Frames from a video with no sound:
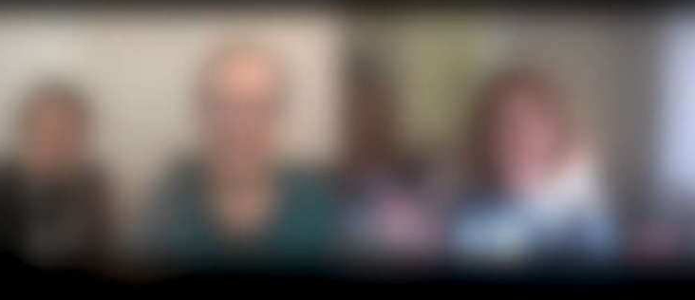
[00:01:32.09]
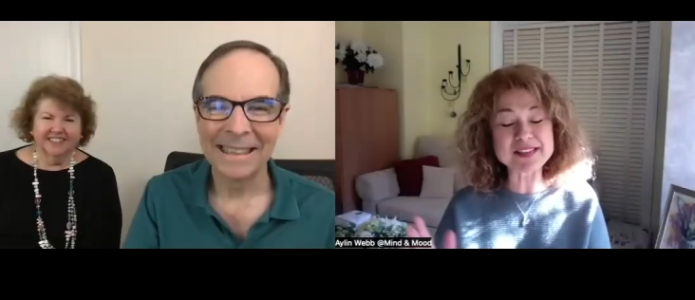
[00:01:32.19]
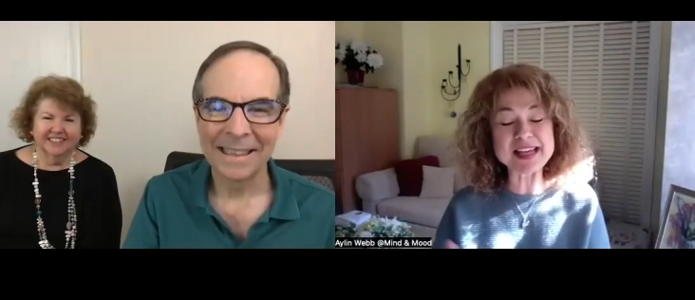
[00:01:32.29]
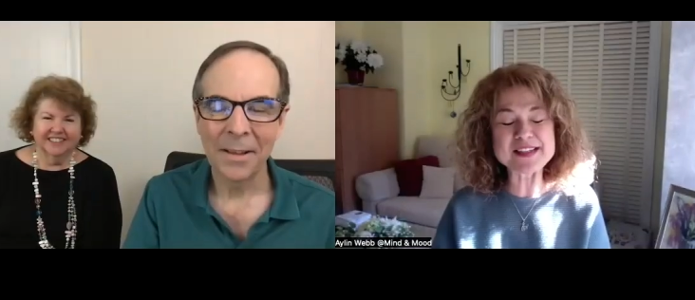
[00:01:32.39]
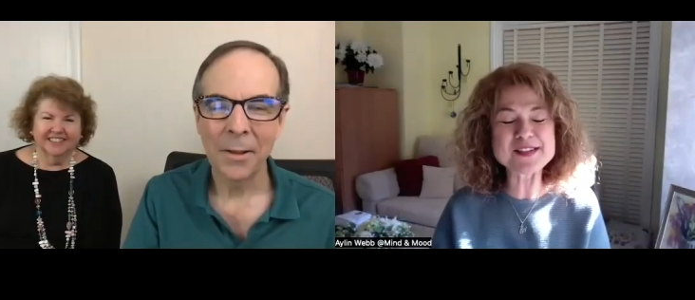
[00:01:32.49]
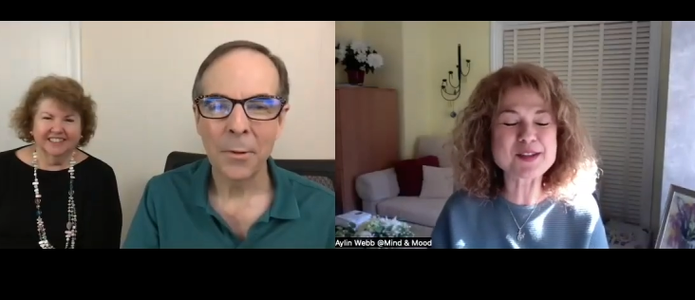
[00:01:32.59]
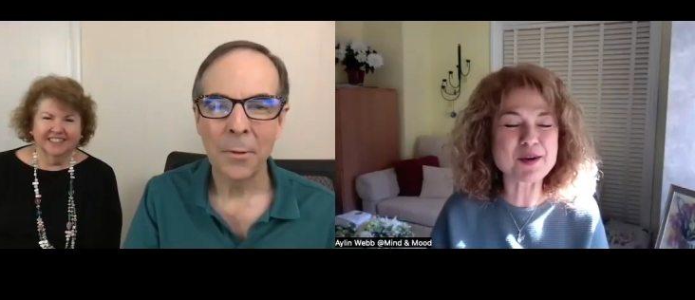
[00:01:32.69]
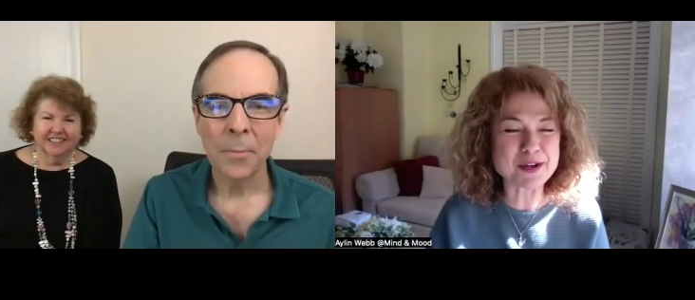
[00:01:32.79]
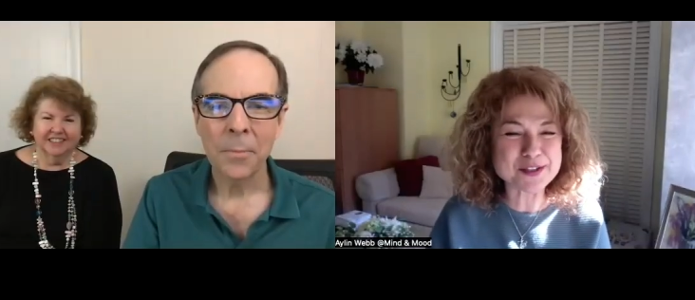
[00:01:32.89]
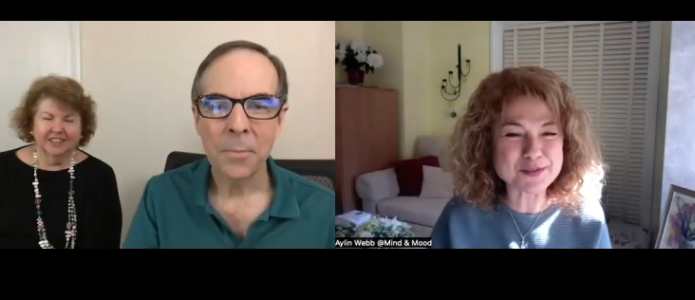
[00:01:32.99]
Speaker 1: Thank you so
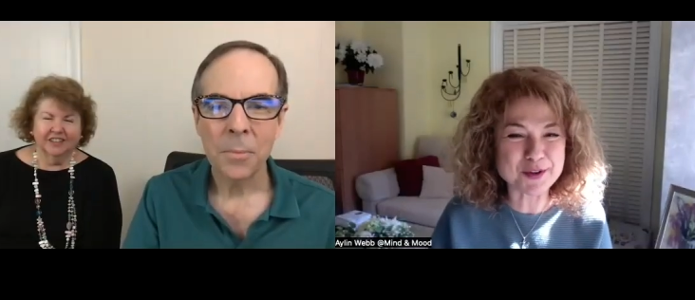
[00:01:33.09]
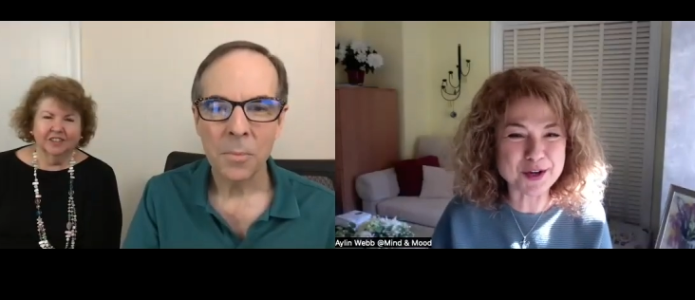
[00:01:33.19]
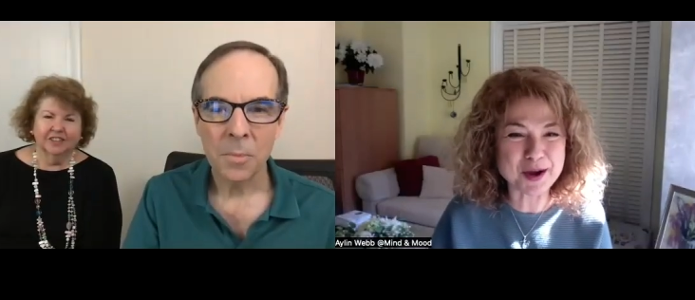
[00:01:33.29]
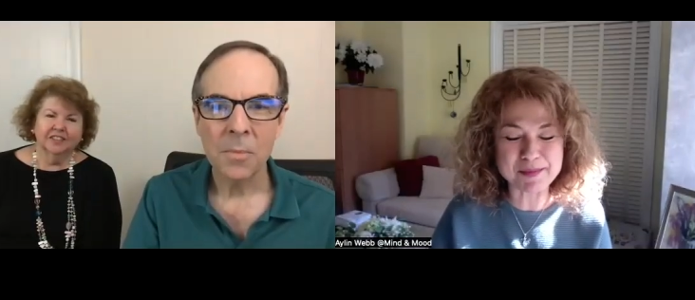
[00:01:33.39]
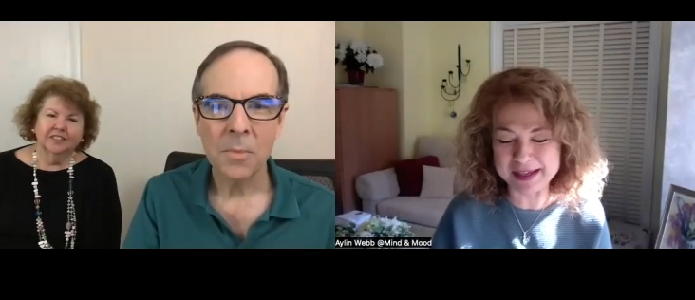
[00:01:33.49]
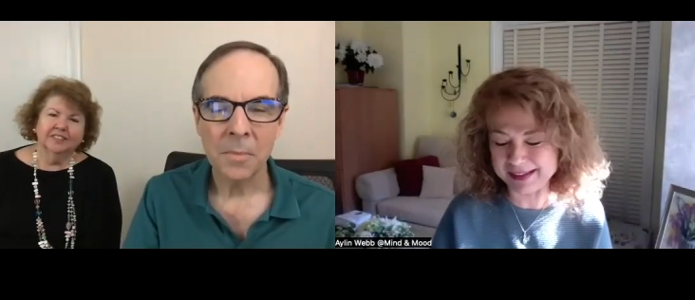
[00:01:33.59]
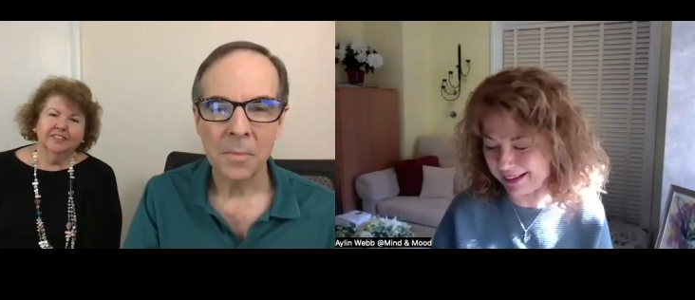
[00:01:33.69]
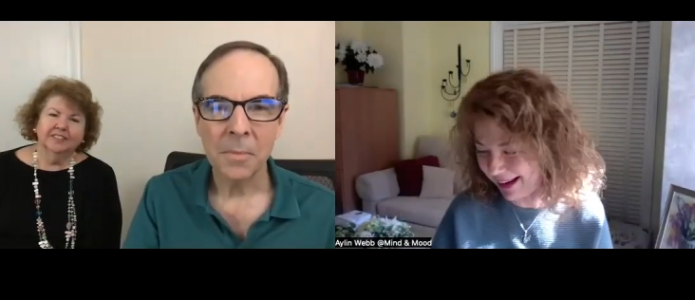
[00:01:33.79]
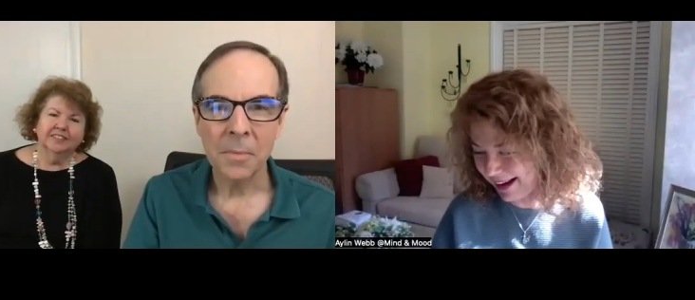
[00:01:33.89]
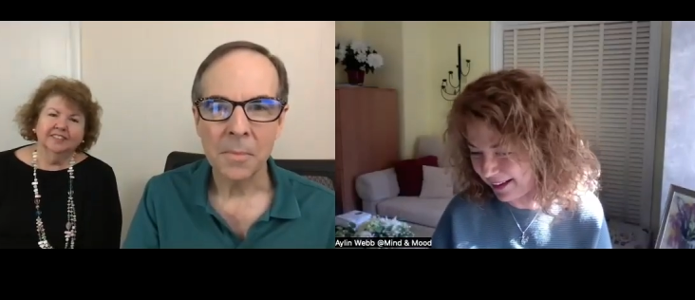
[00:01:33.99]
much for coming,
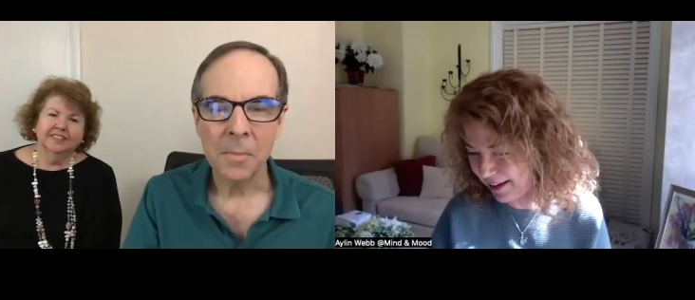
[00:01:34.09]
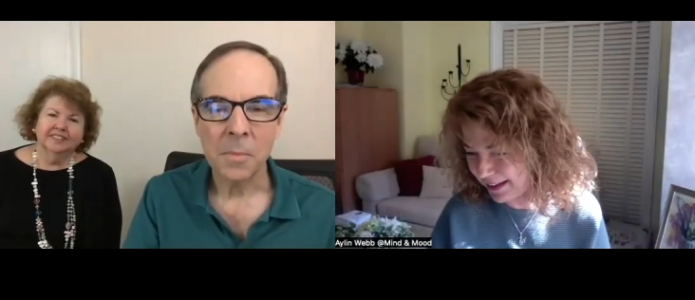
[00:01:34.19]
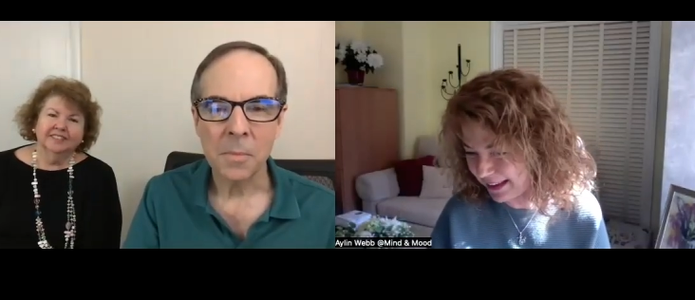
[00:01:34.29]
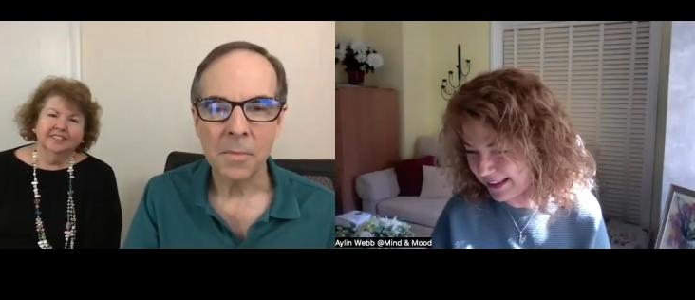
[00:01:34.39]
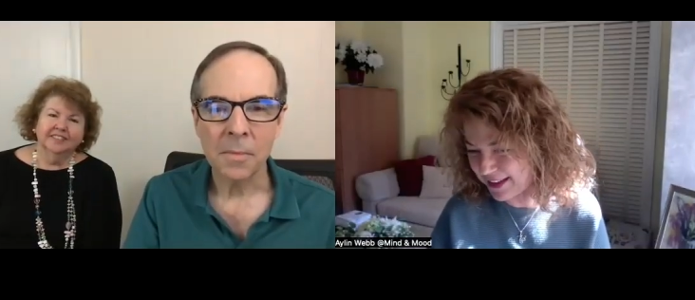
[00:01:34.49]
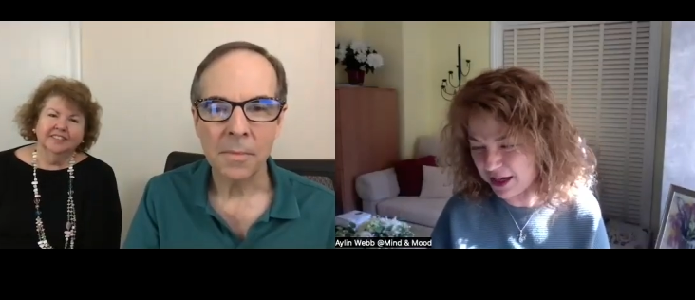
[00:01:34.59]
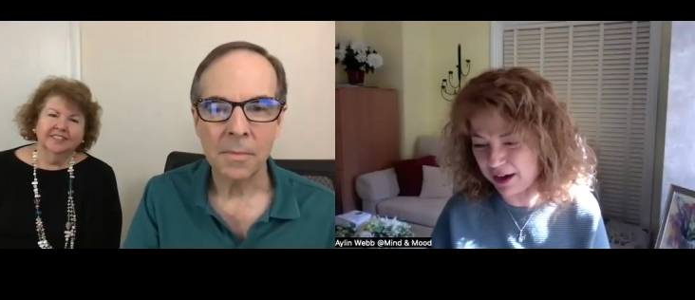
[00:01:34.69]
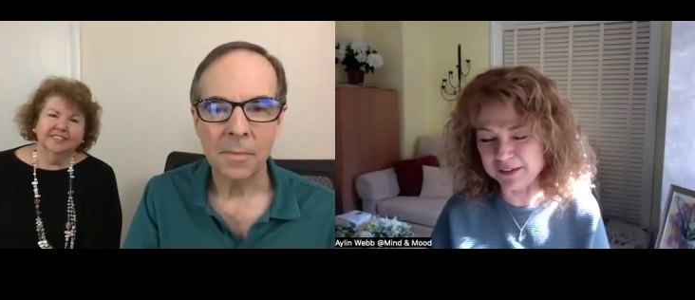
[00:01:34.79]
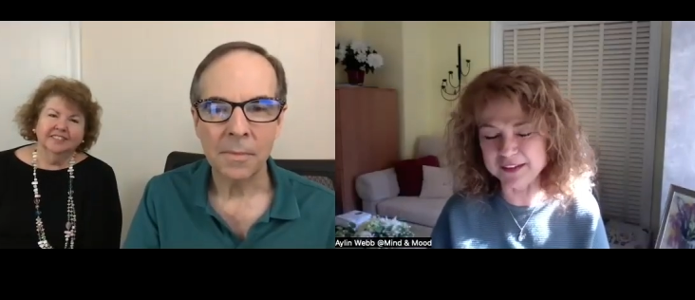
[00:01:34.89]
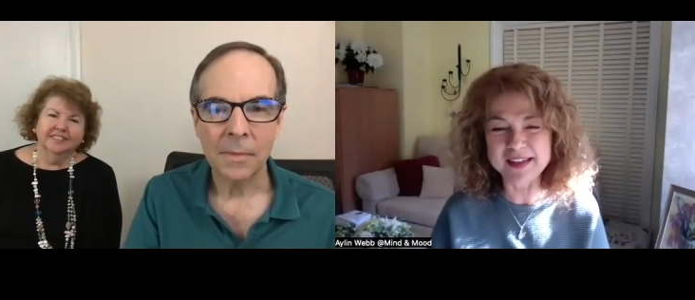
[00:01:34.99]
uh, Connie and
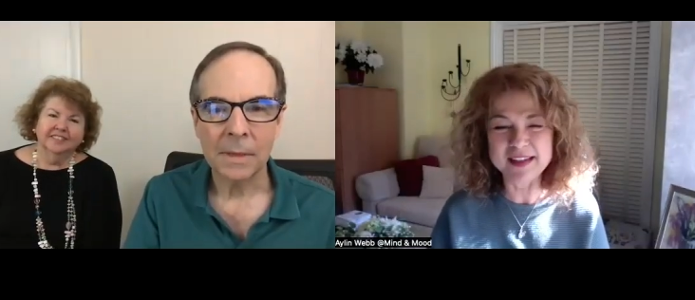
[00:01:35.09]
John.